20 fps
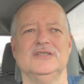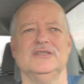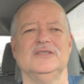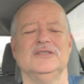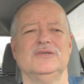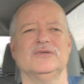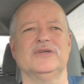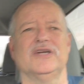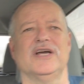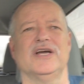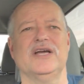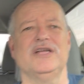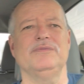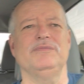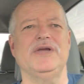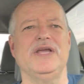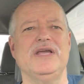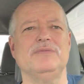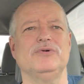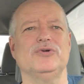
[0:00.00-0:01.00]
okay, to
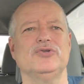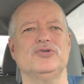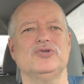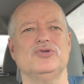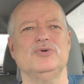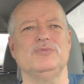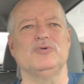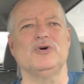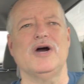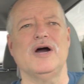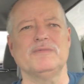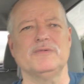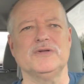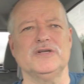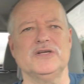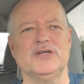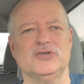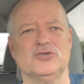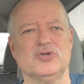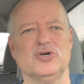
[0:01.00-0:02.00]
be able to
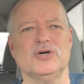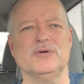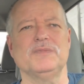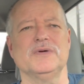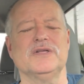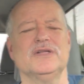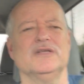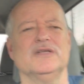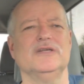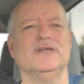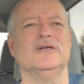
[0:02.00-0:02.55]
properly interpret